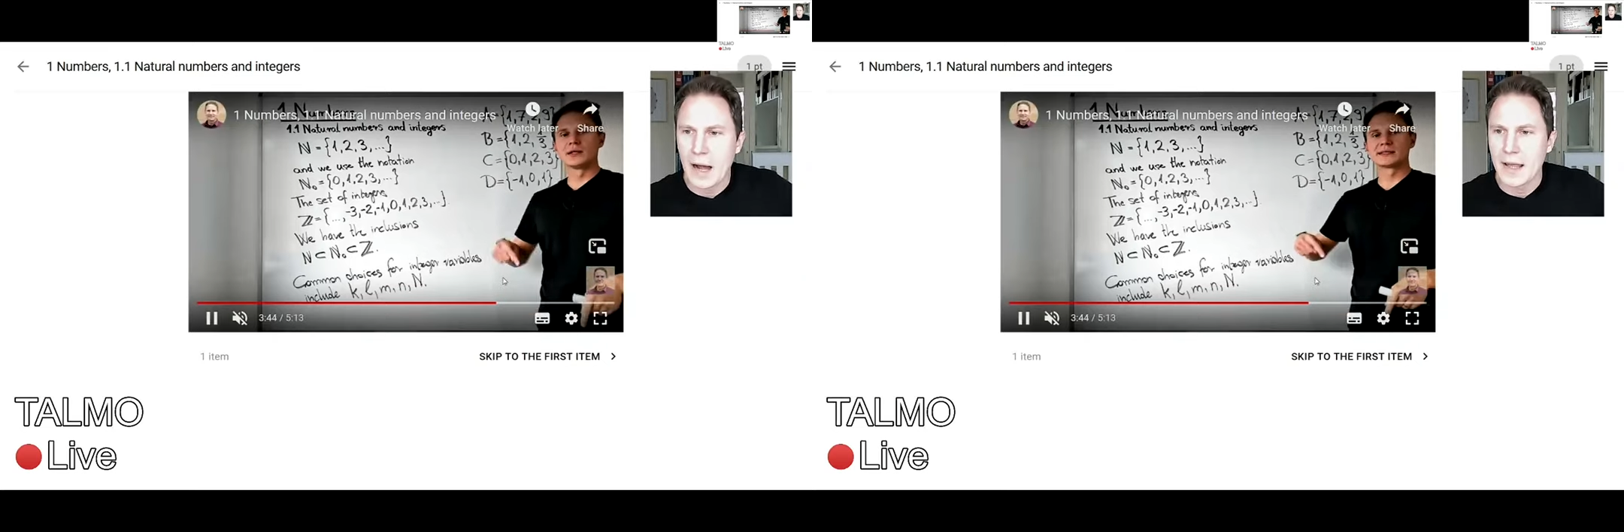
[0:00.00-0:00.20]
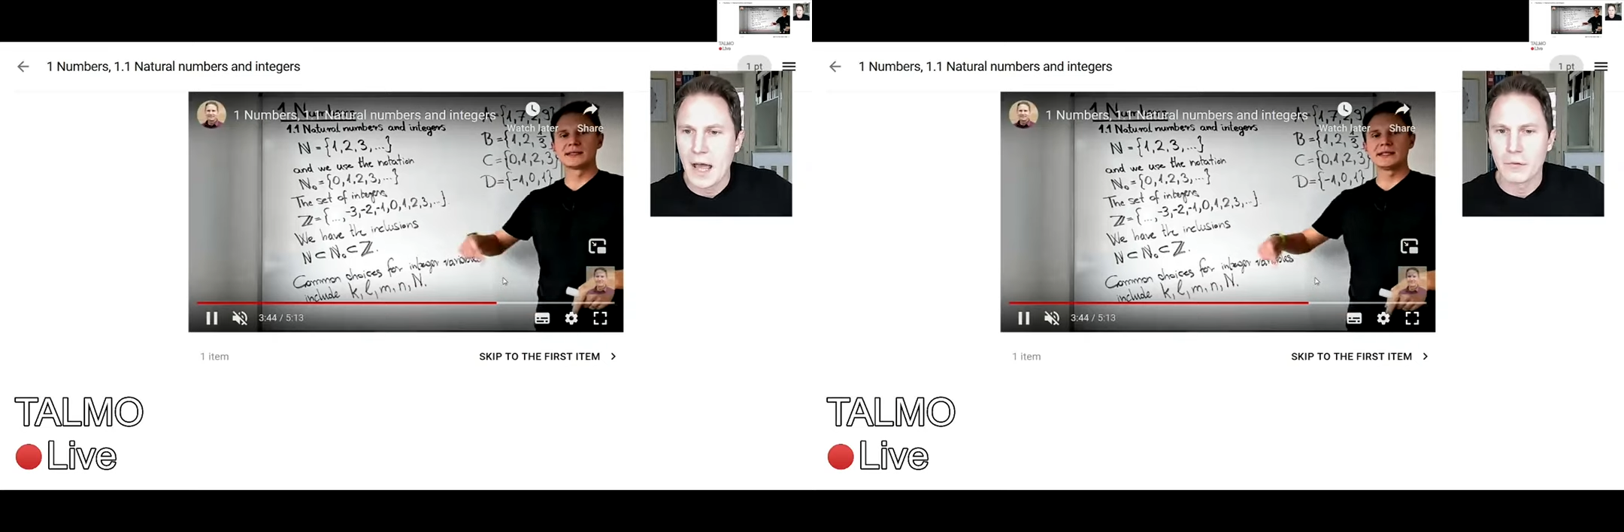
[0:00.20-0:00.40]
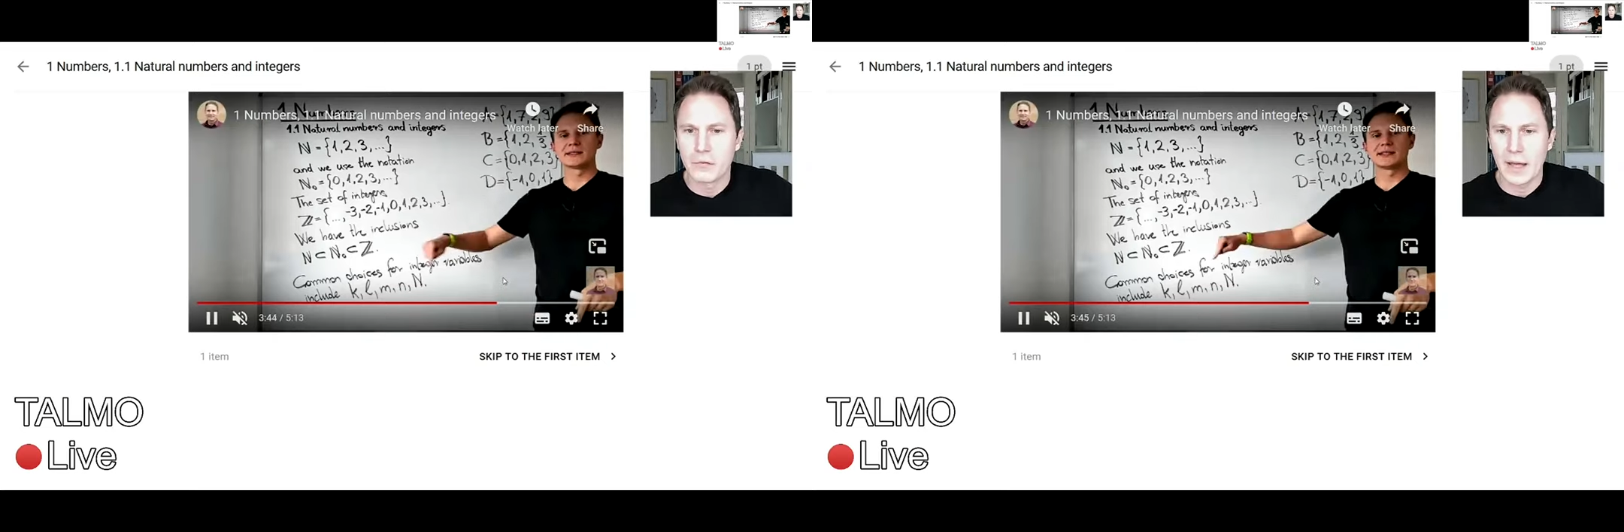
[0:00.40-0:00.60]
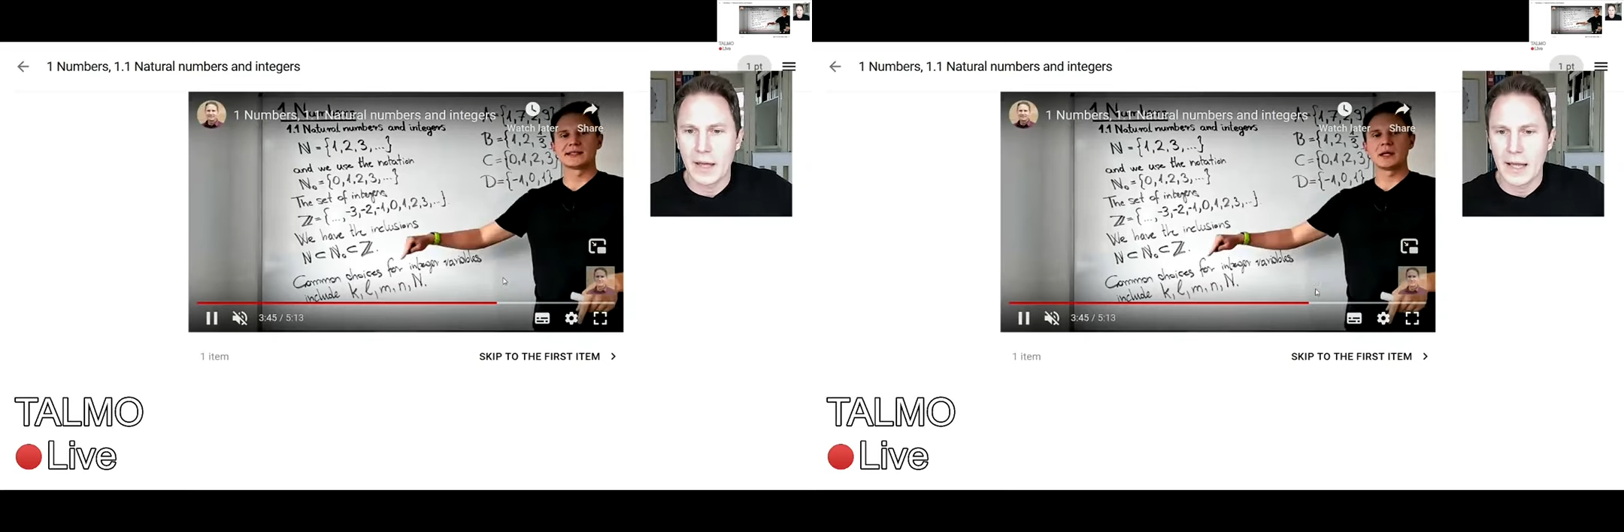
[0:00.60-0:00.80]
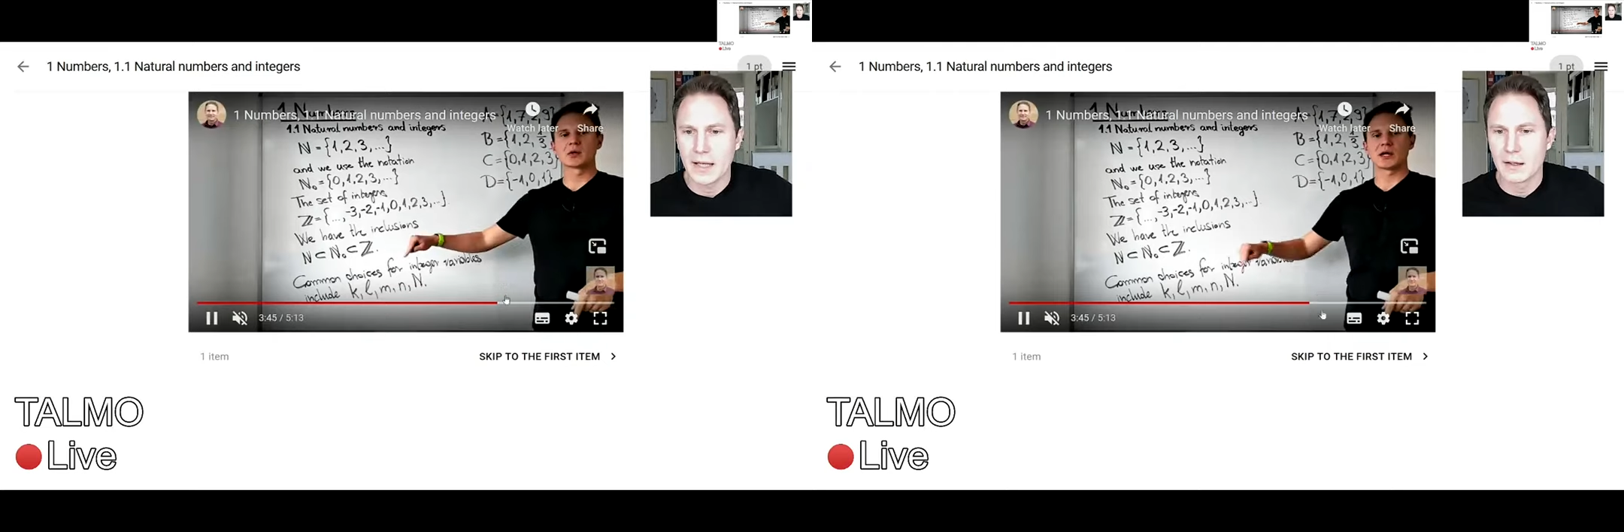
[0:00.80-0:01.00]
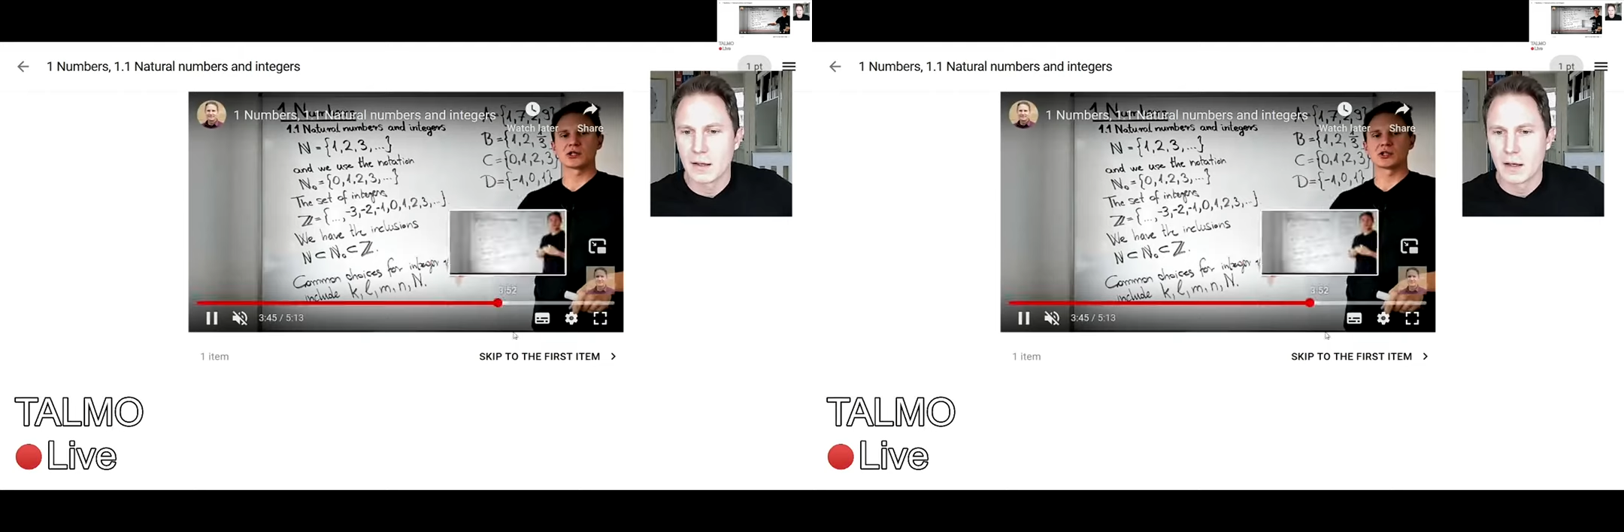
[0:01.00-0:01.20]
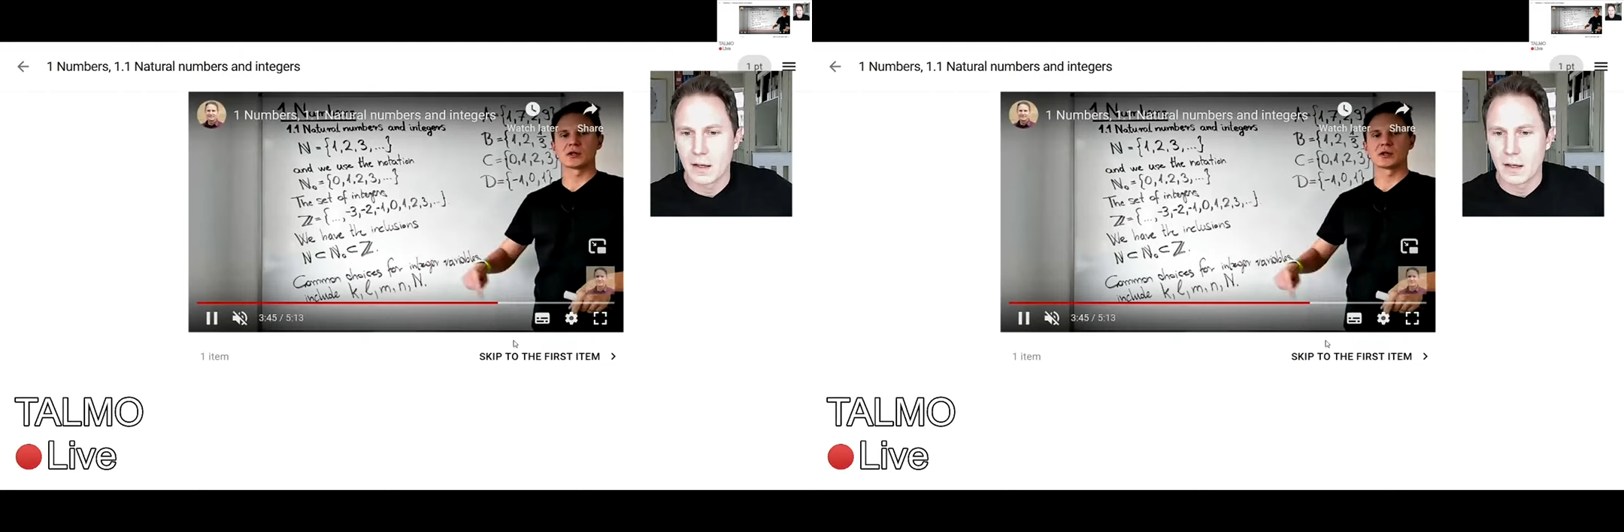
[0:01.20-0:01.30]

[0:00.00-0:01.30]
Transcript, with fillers: I have a,